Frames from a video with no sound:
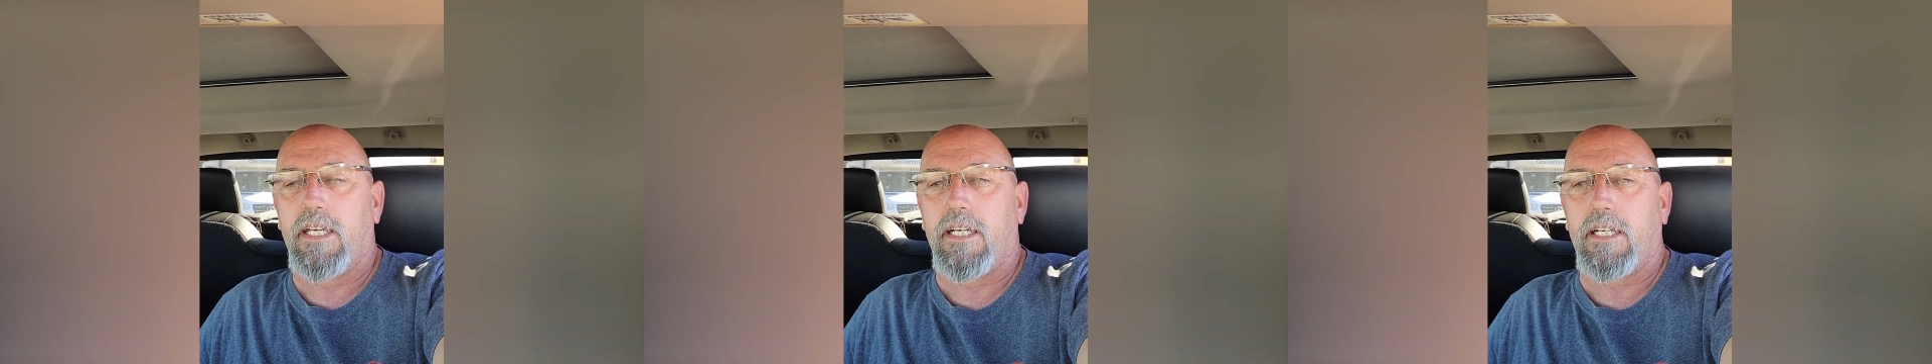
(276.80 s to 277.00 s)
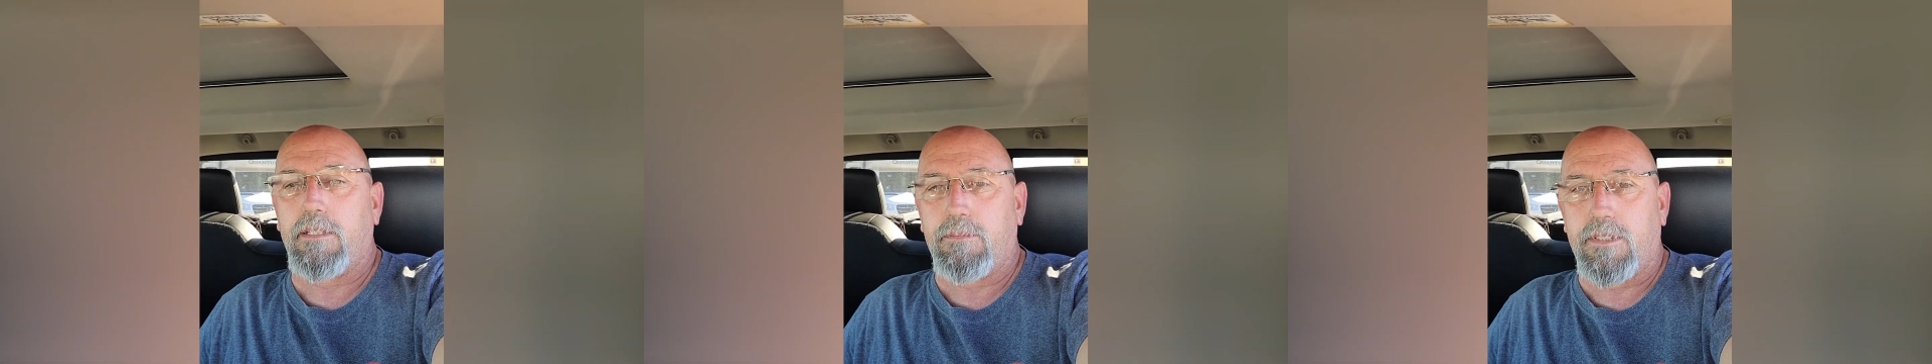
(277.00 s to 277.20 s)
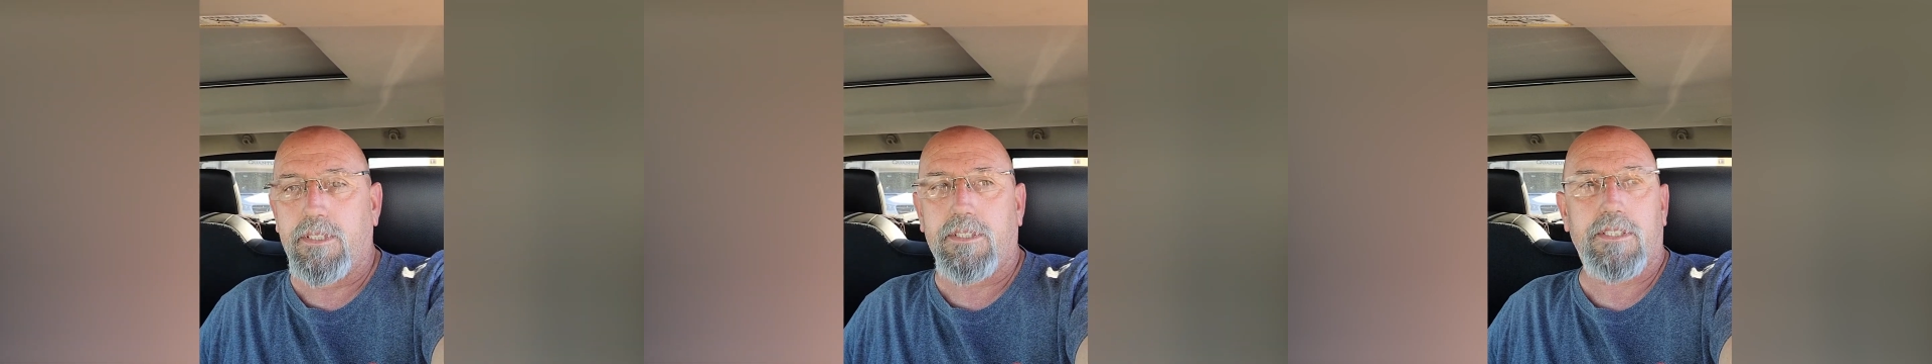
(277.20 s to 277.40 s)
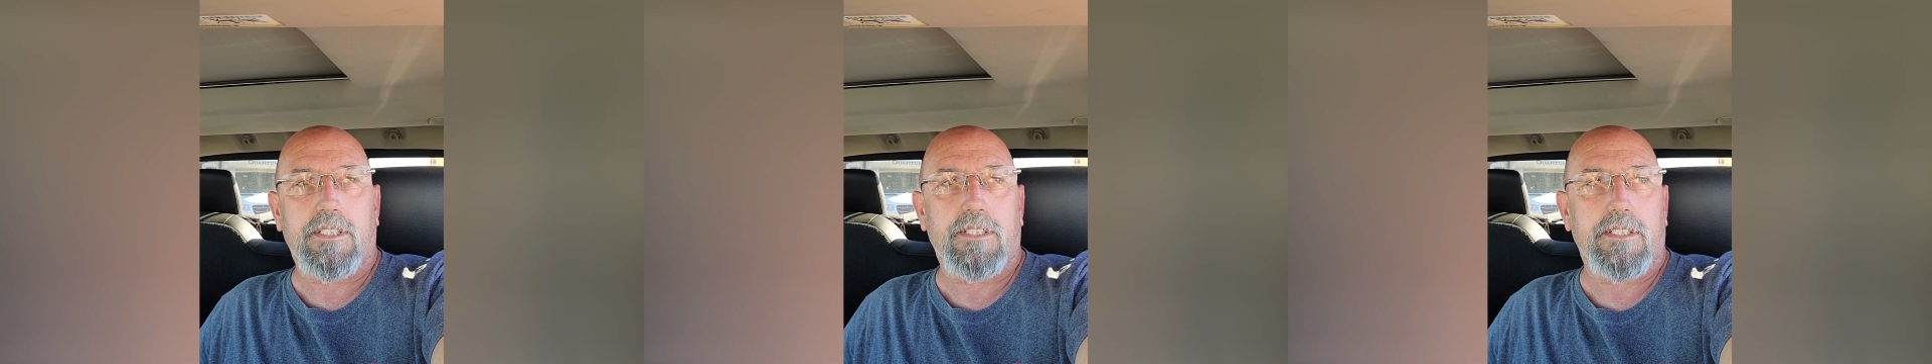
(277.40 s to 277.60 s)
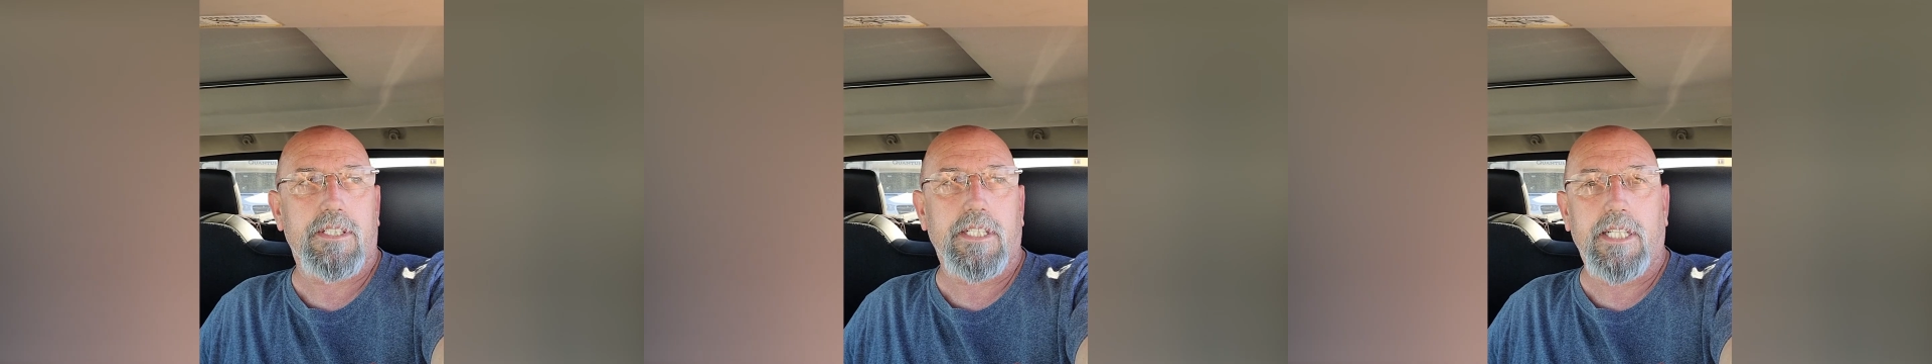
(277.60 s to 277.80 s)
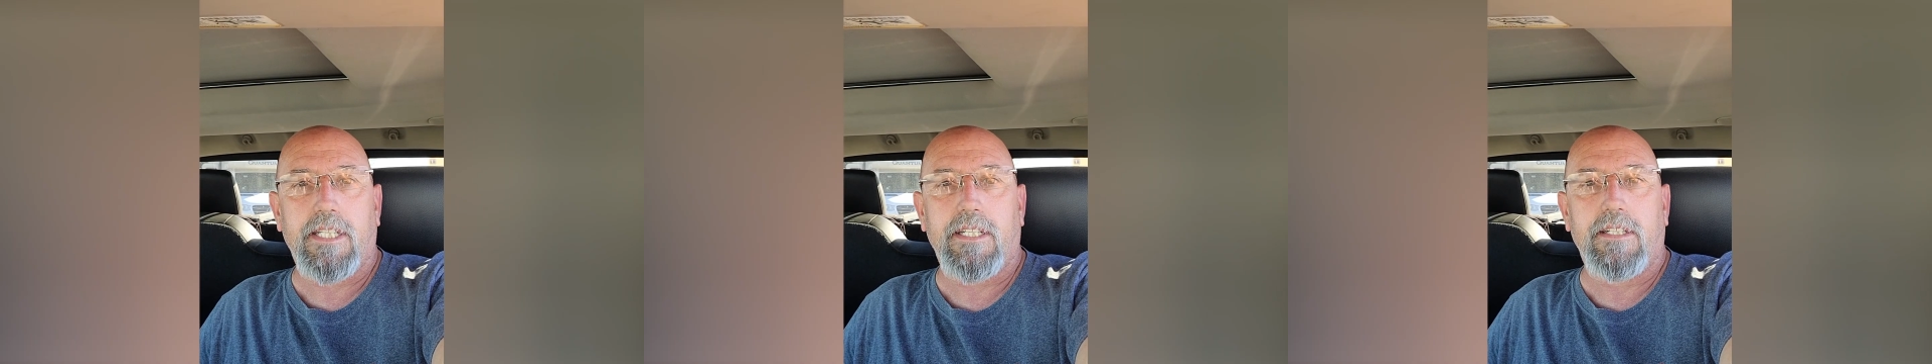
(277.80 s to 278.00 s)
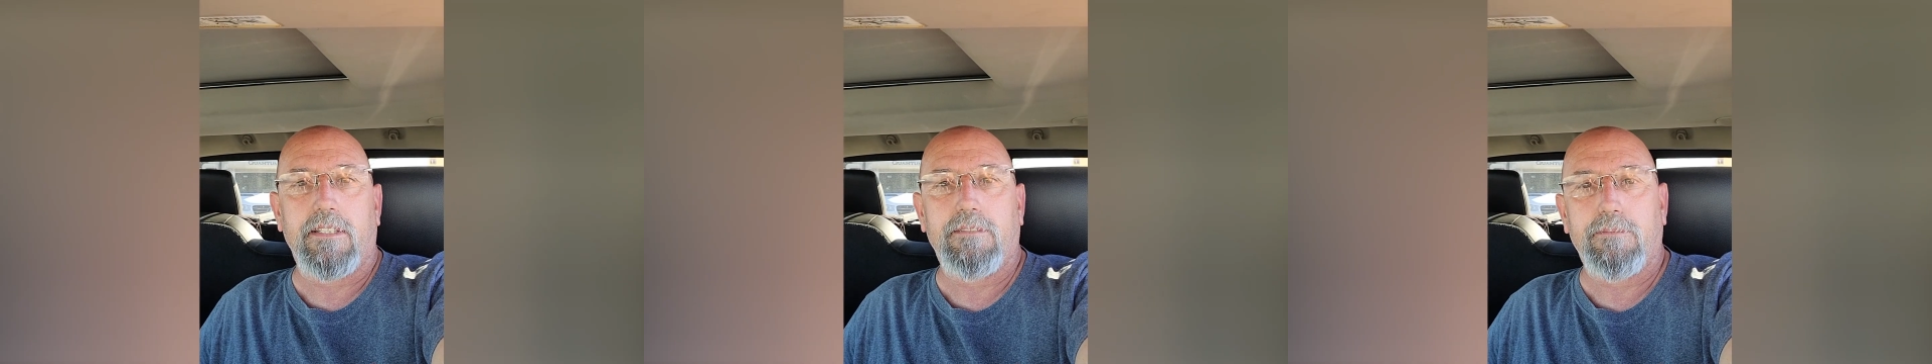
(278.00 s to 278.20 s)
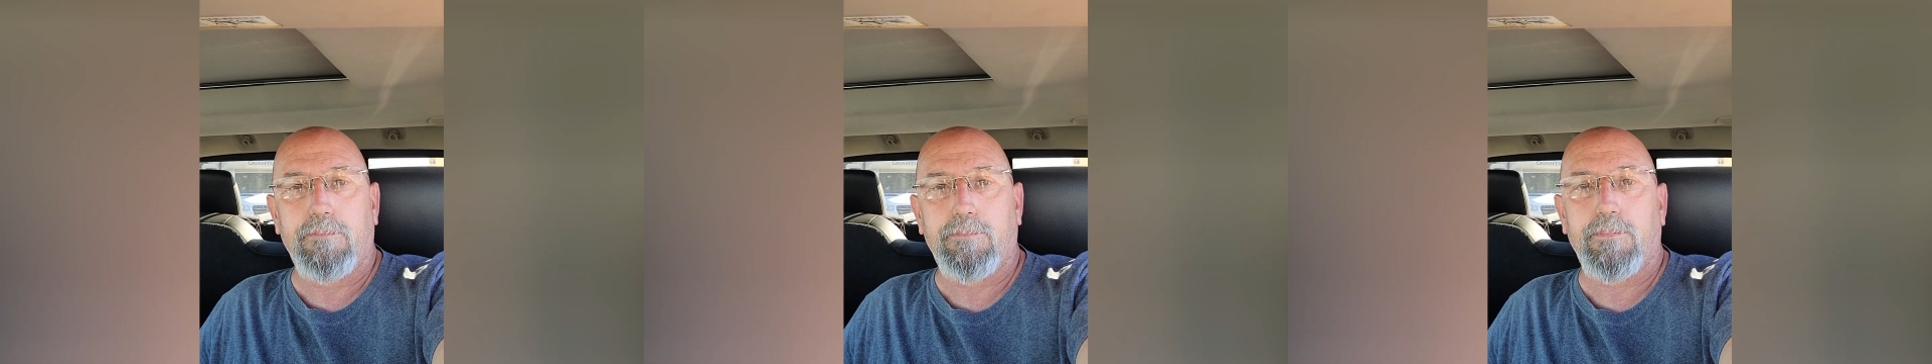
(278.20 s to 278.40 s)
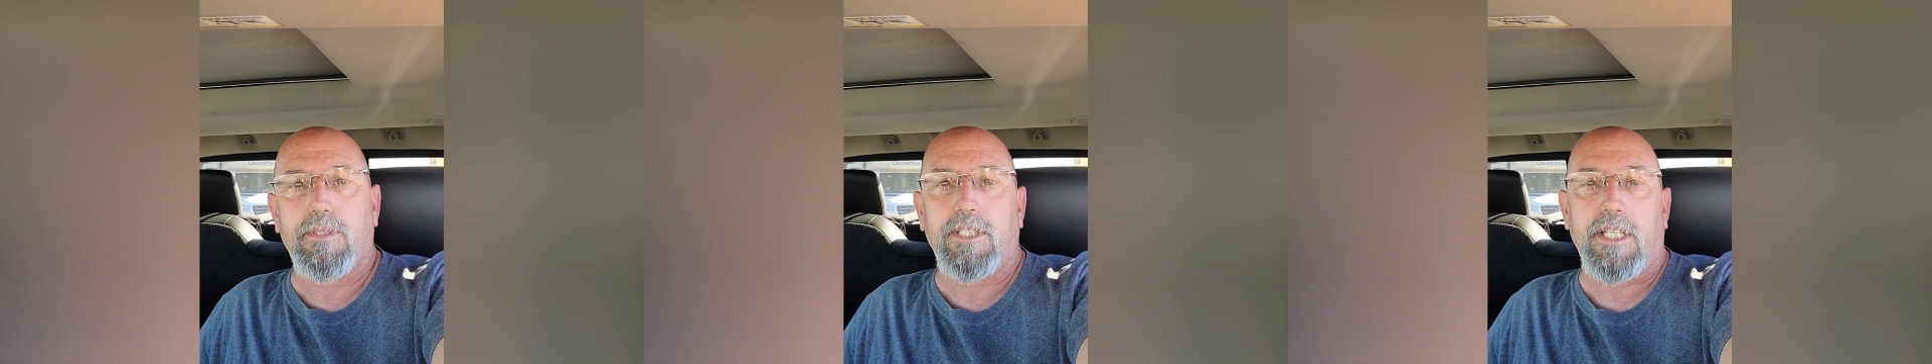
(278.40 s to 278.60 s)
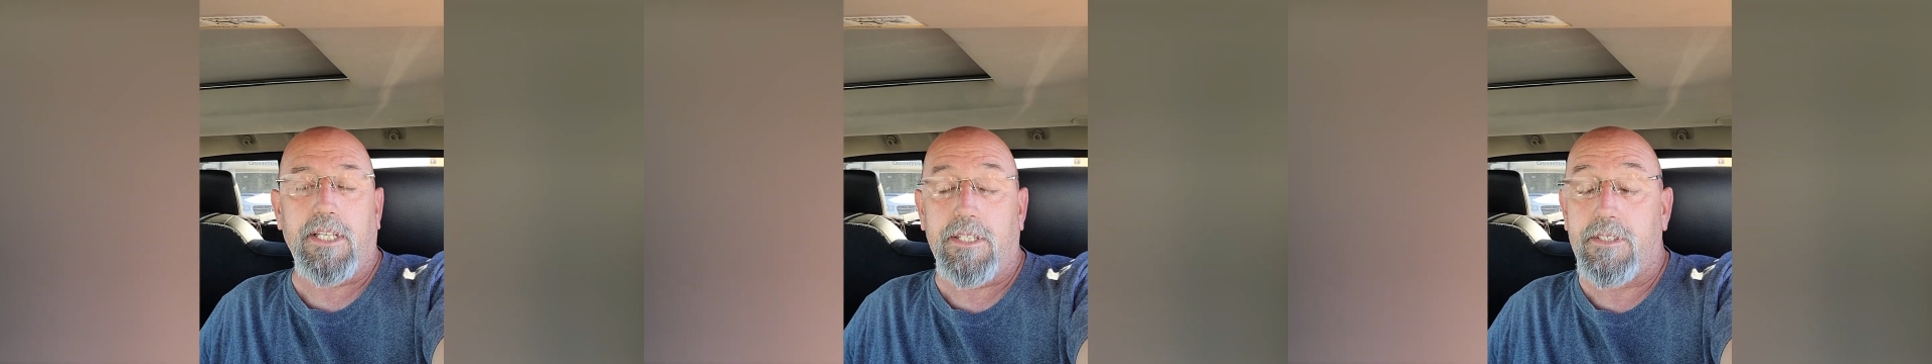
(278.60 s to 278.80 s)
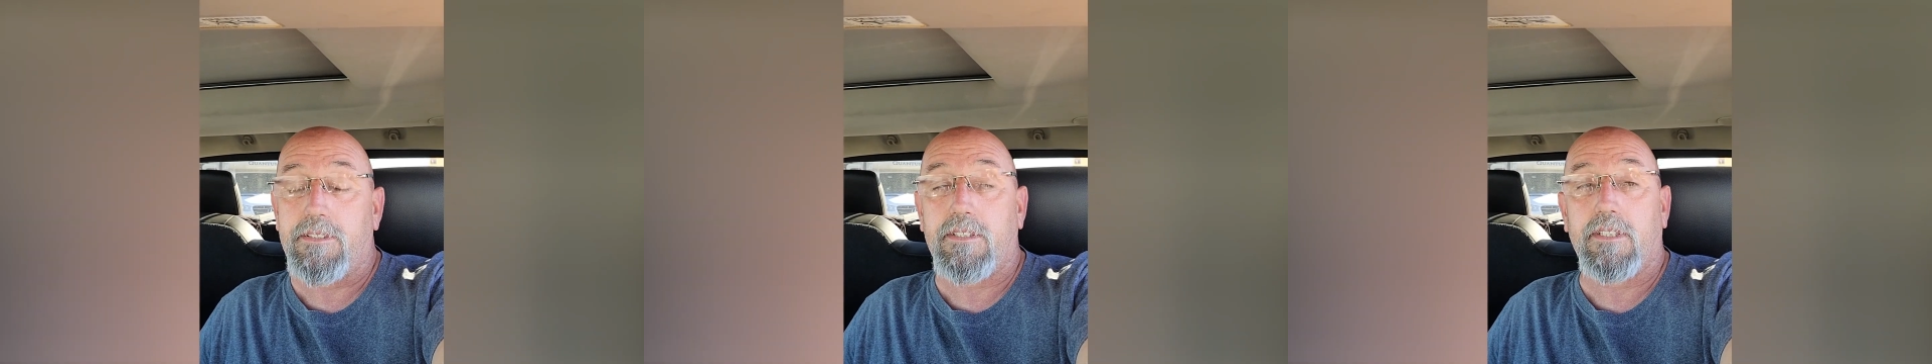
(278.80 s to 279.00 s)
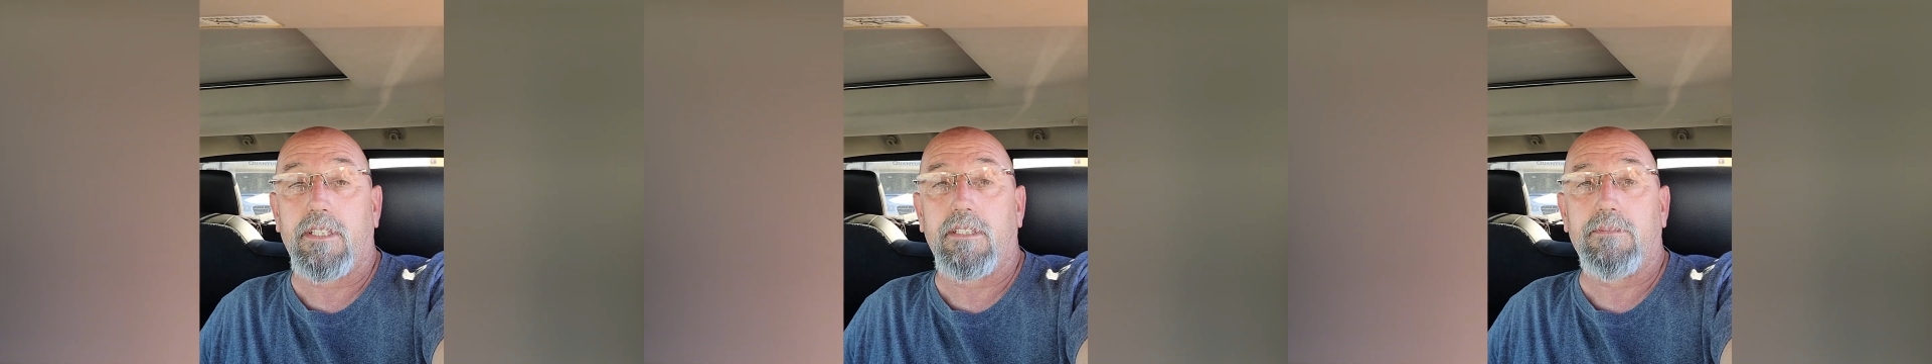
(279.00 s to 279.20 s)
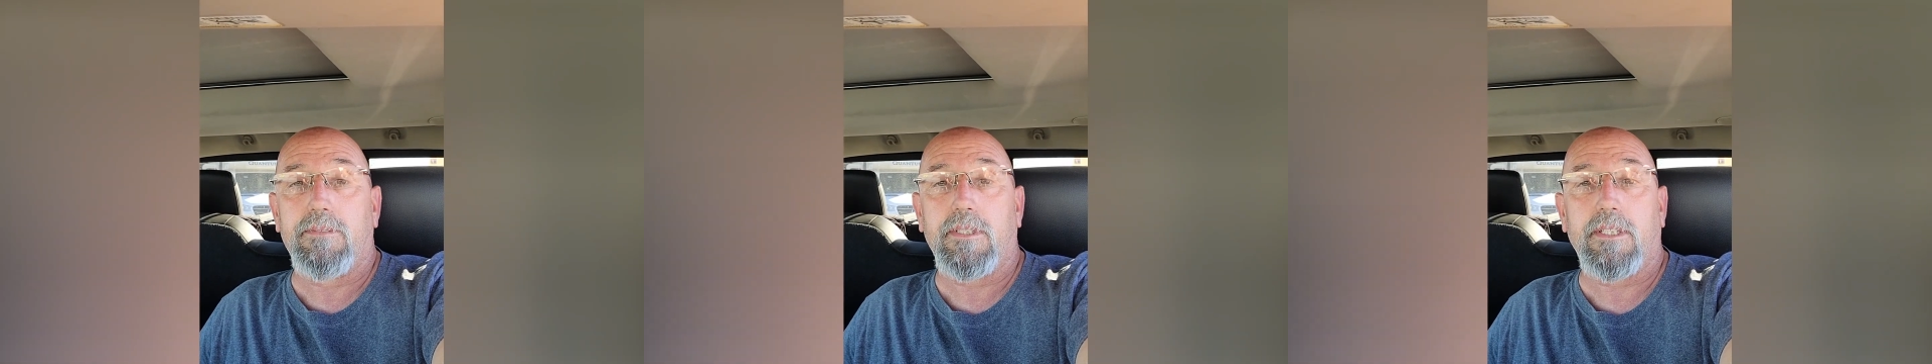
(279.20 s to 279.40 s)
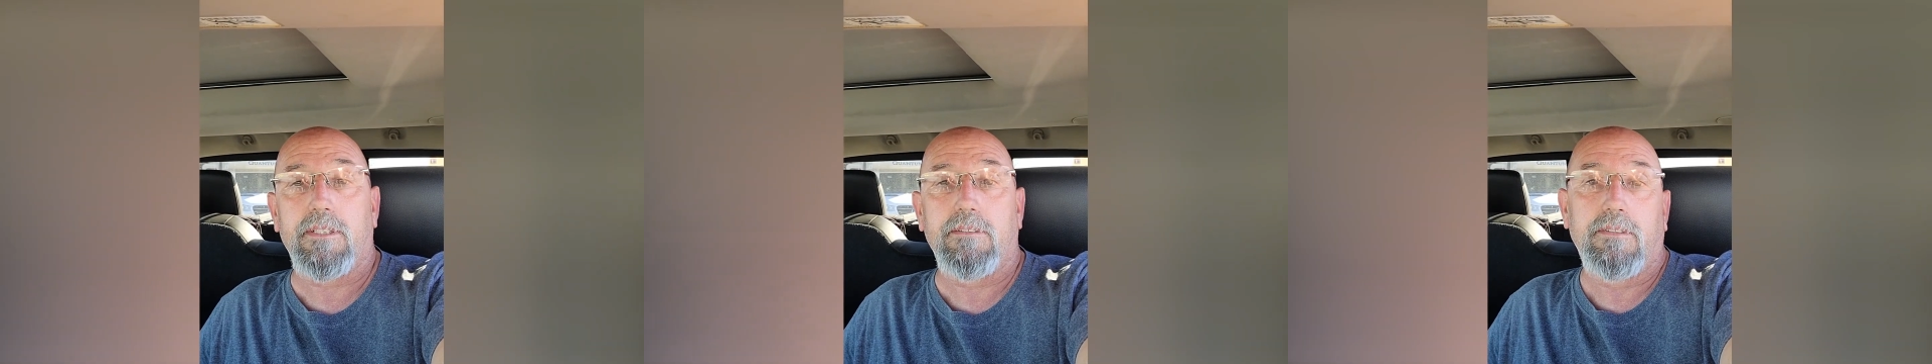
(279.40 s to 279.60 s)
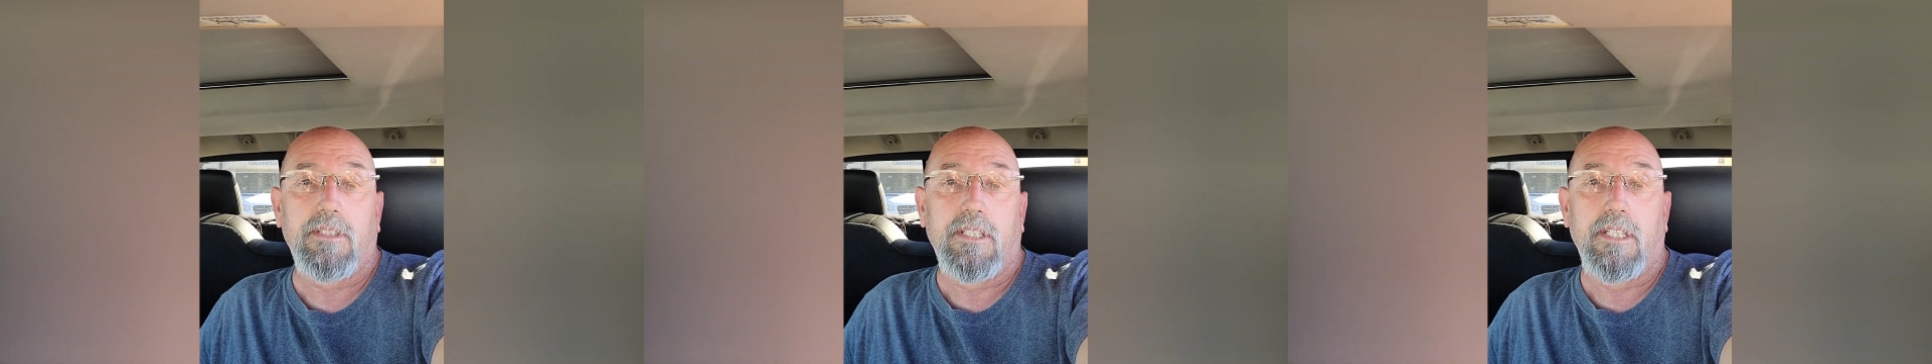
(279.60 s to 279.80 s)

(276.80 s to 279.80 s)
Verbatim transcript: I'm just saying, please, you know,